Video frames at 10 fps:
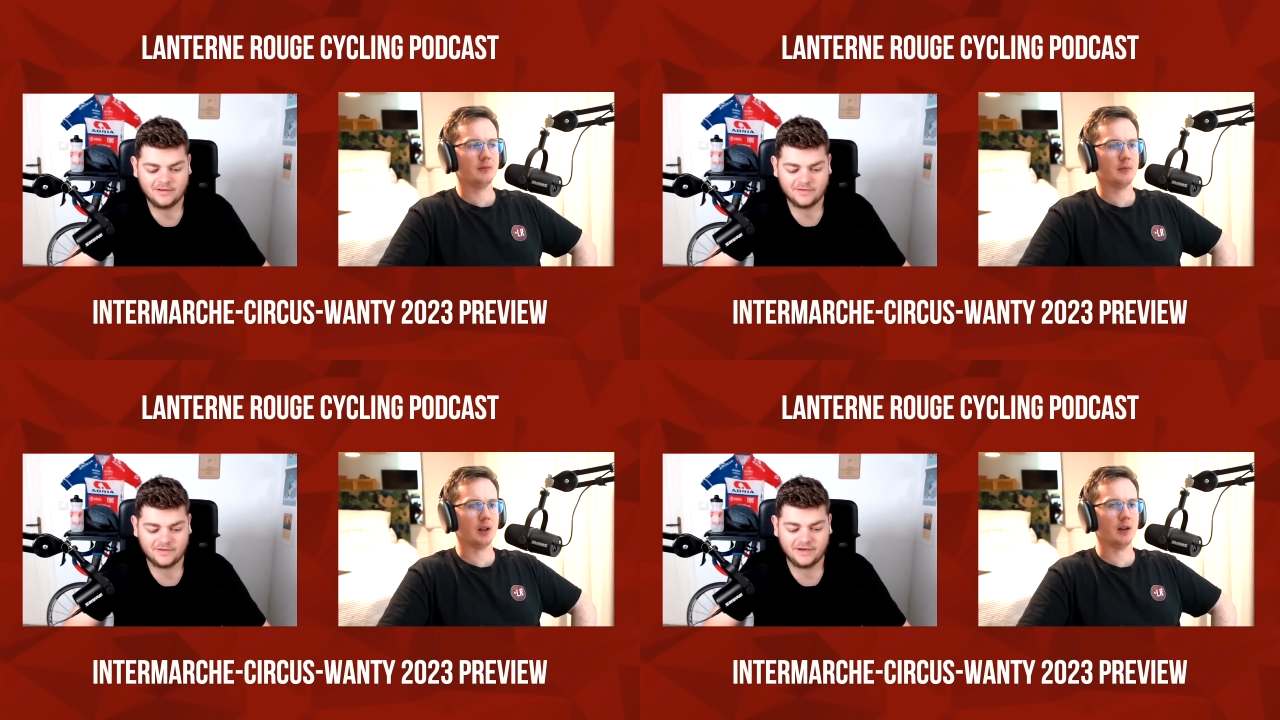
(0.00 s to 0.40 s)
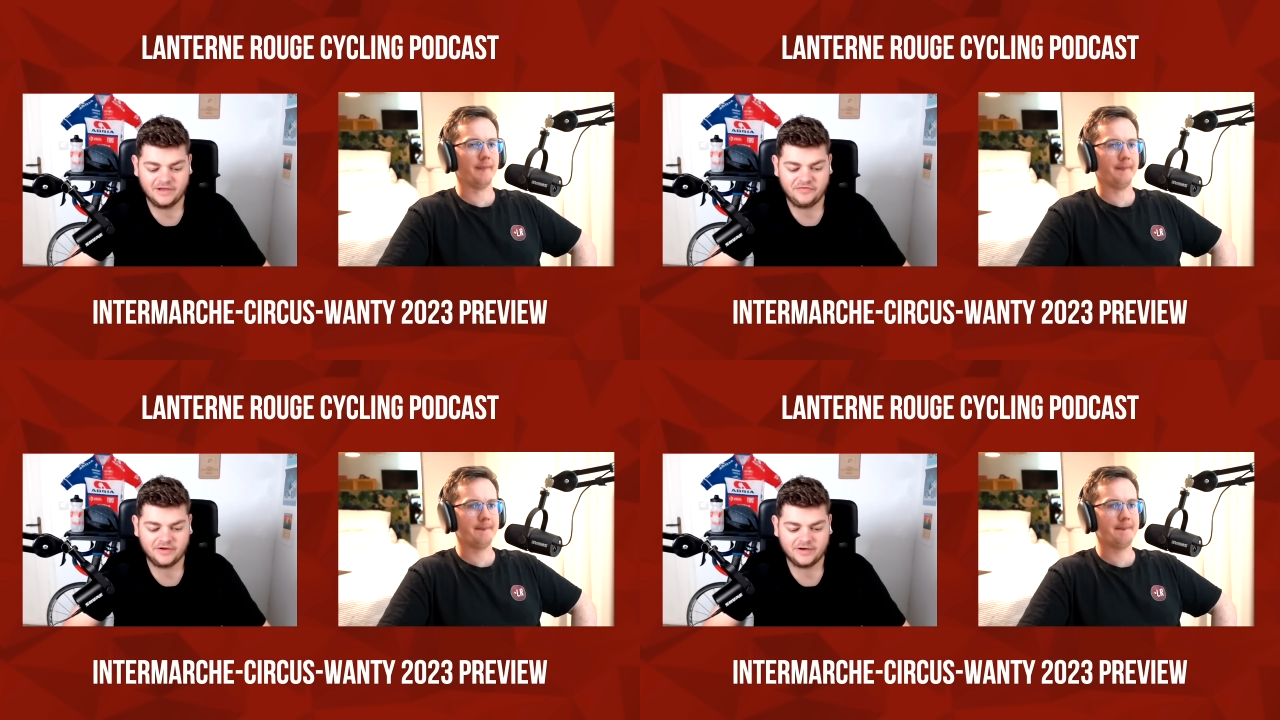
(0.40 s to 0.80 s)

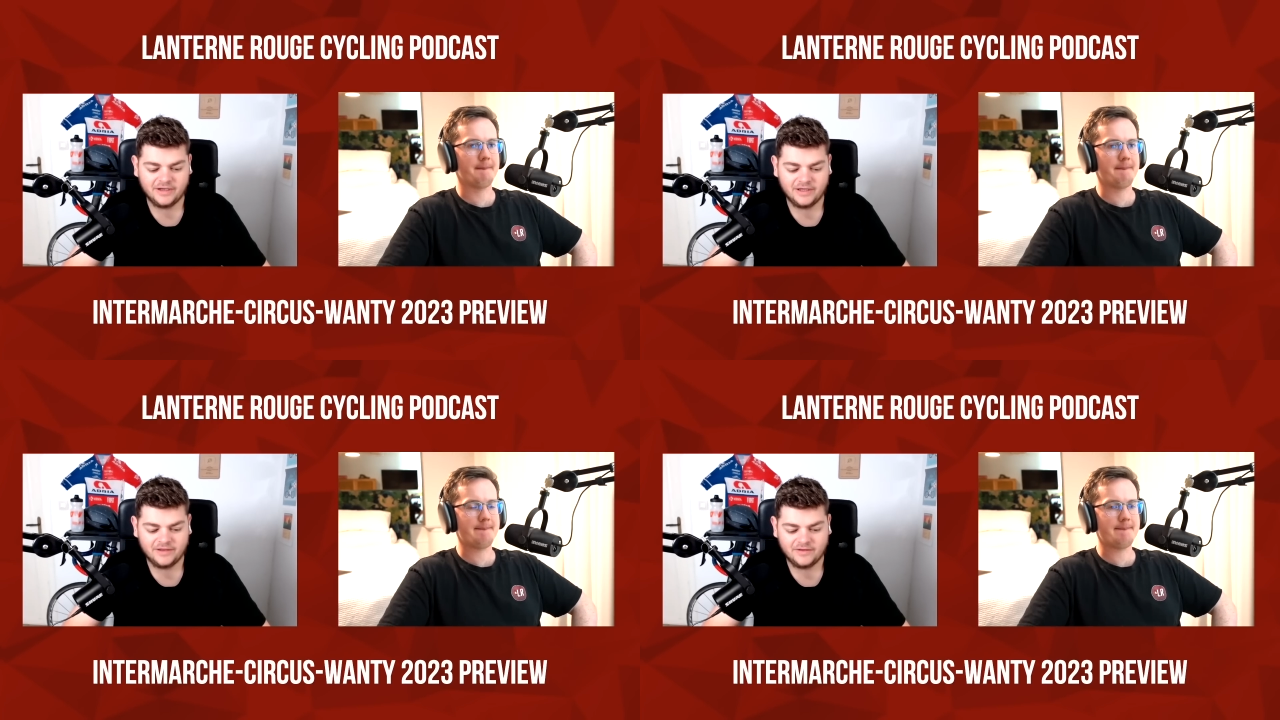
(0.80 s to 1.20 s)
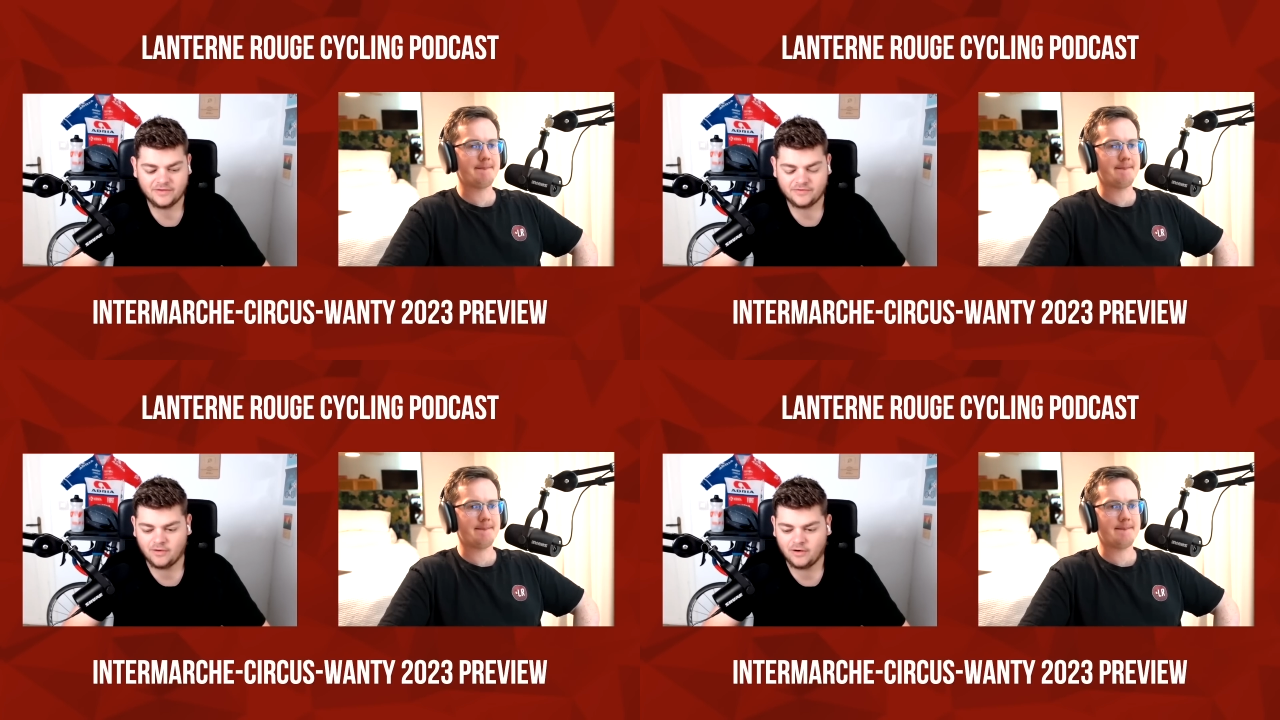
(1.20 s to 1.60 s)
Speaker 1: significantly
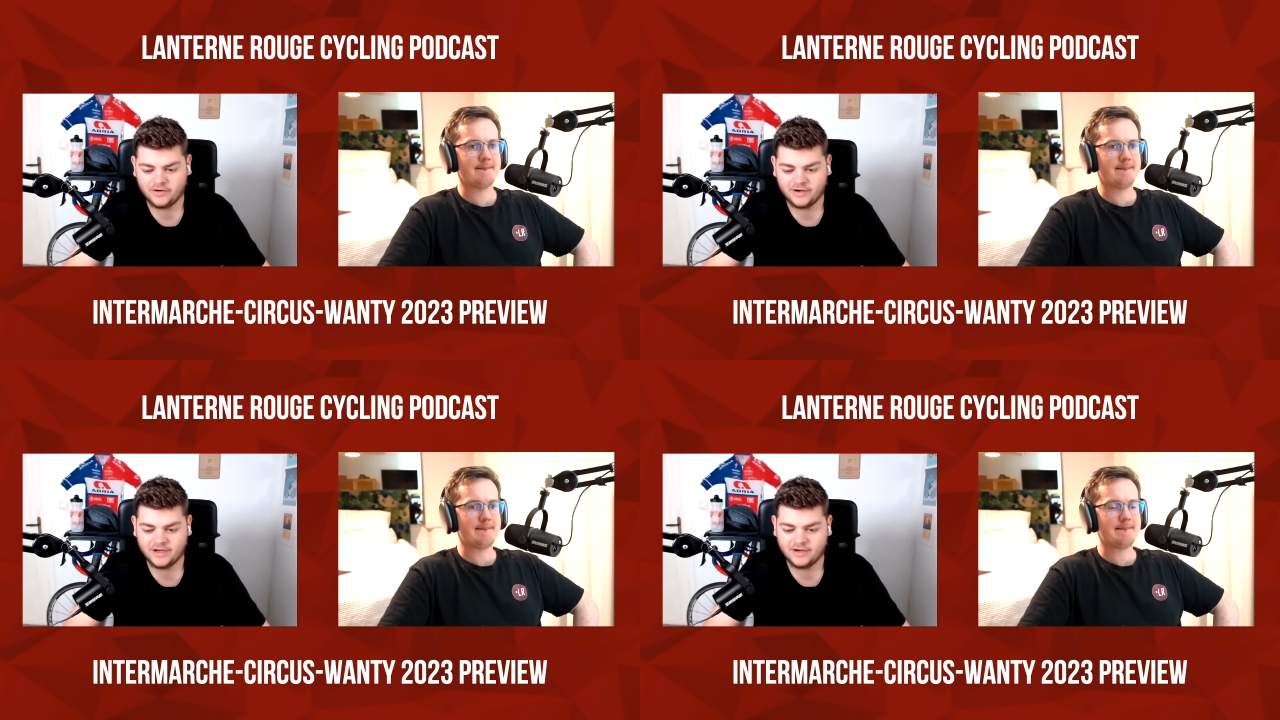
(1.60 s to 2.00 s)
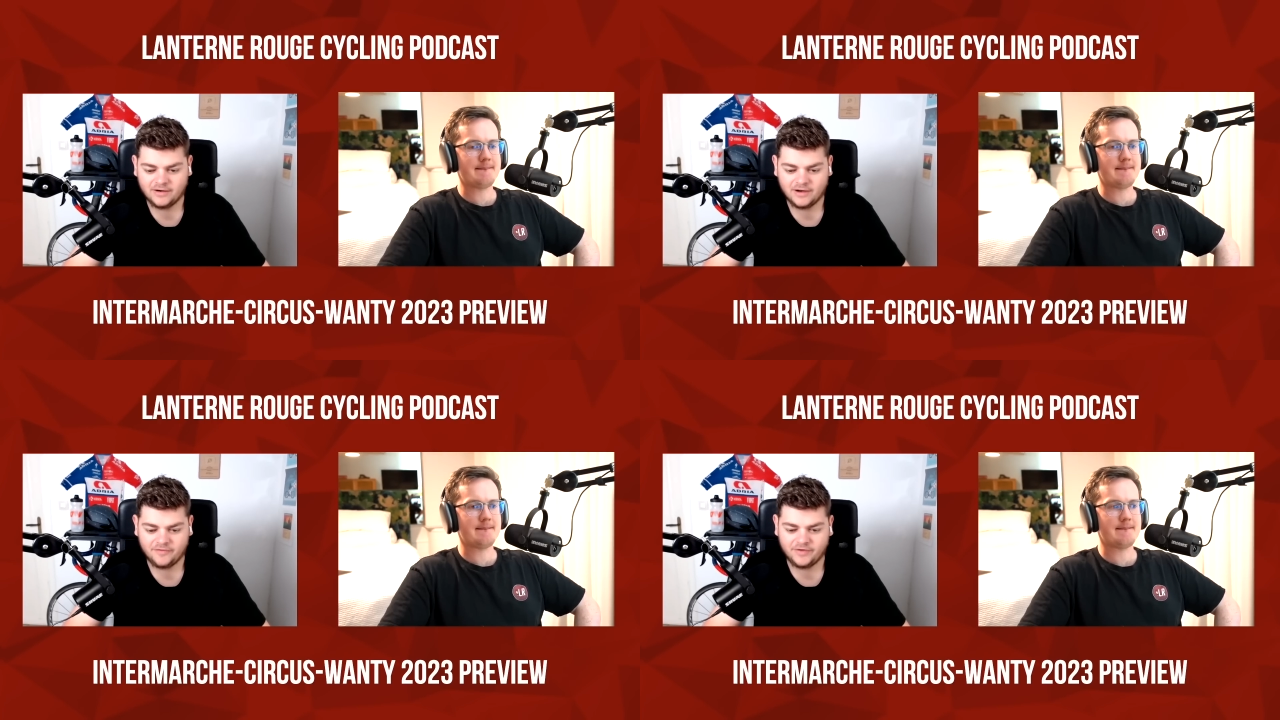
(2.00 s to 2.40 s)
stronger than
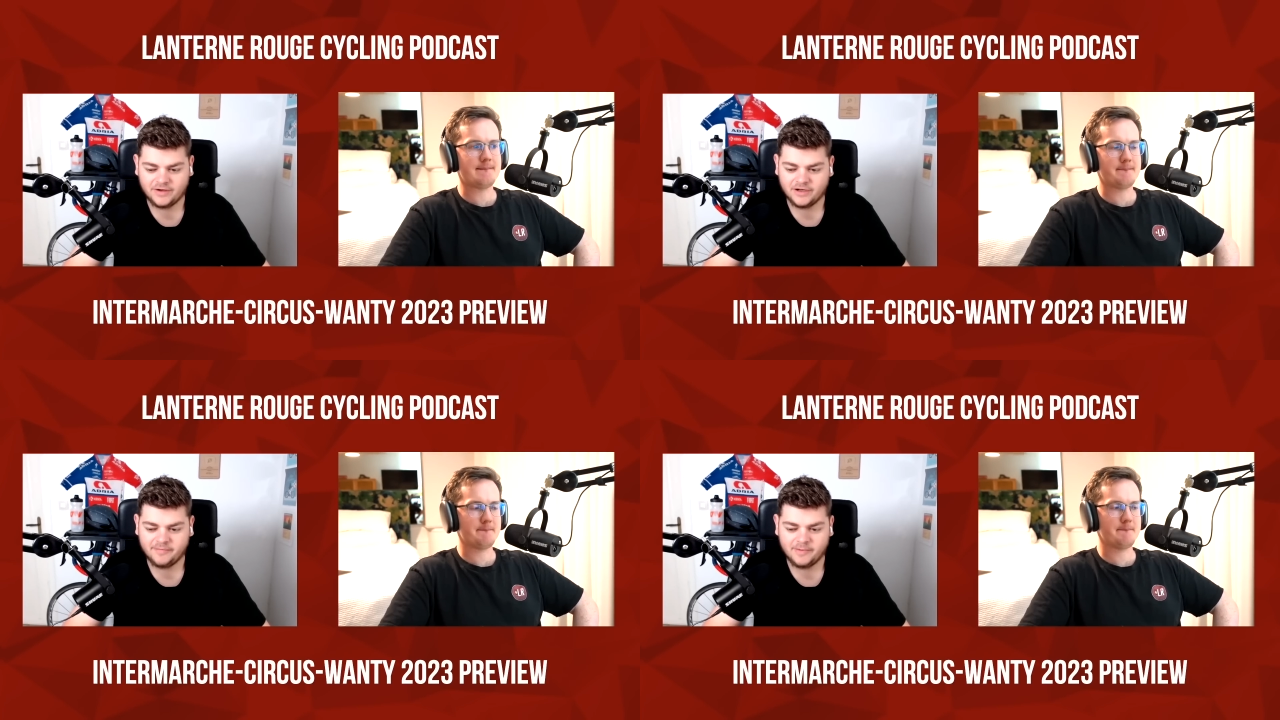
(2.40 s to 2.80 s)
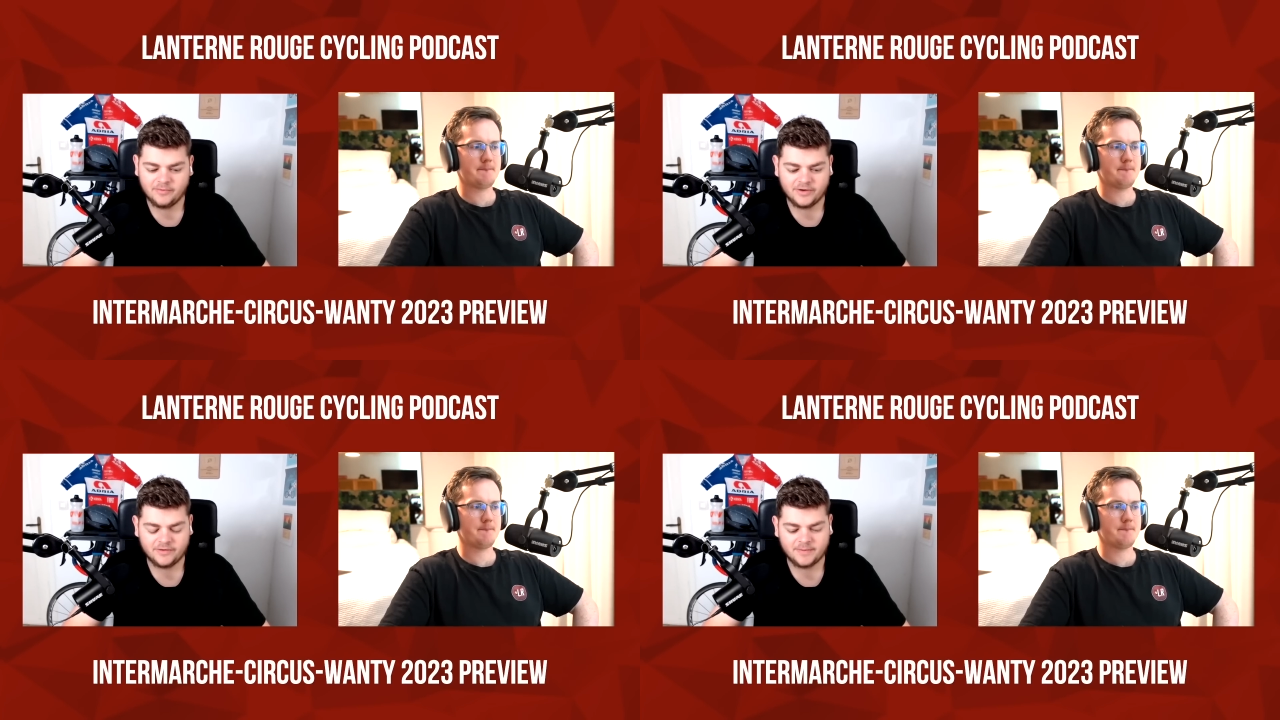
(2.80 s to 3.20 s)
I think a lot of people would
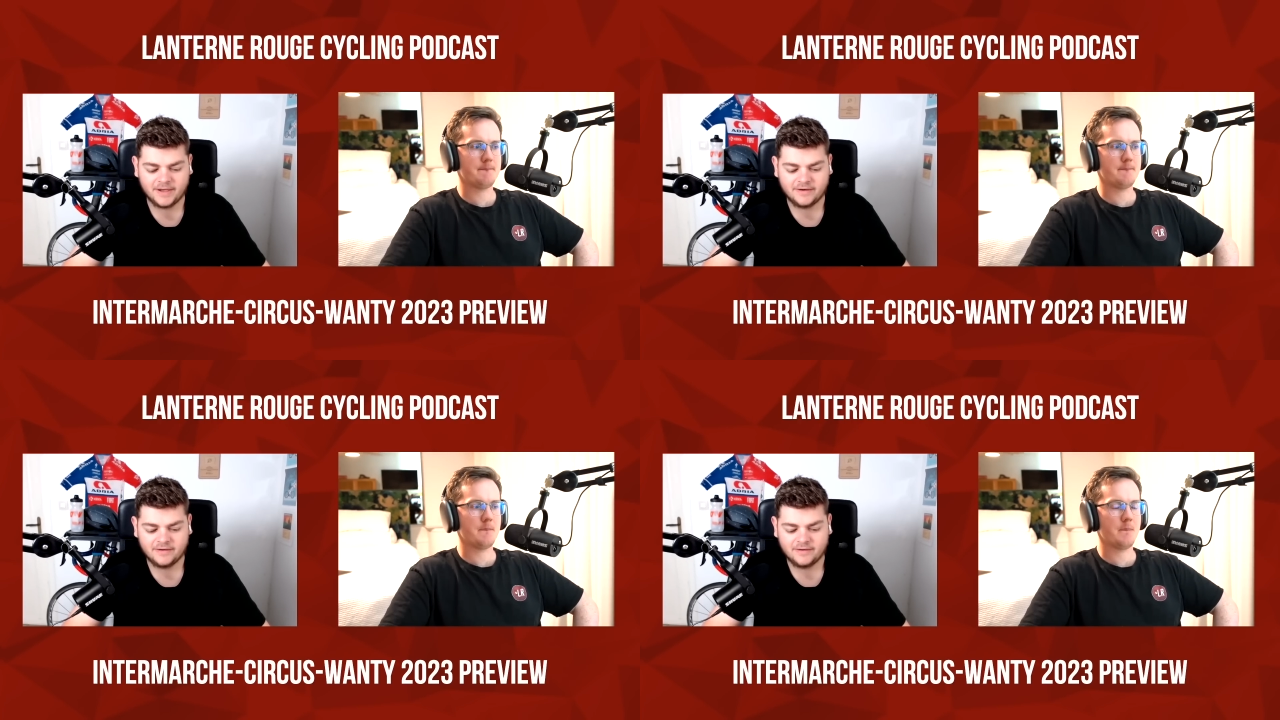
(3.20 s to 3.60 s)
expect.